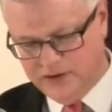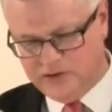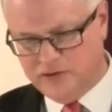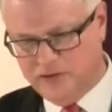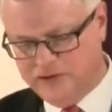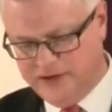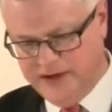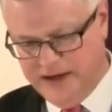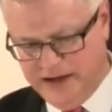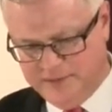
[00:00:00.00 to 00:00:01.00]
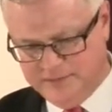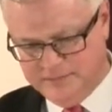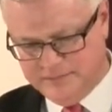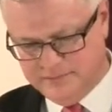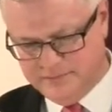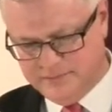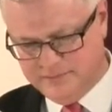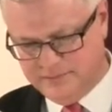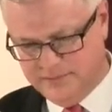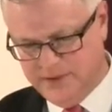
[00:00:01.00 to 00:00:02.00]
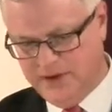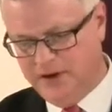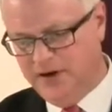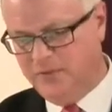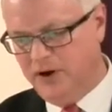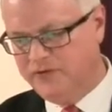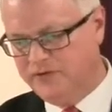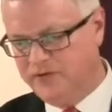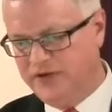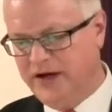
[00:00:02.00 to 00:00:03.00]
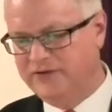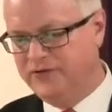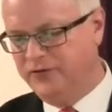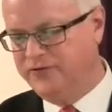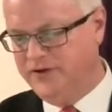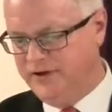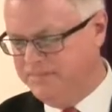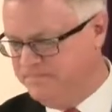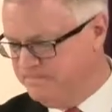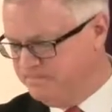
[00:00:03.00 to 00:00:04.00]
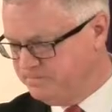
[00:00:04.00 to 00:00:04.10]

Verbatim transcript: until Lucy died in March of 2013.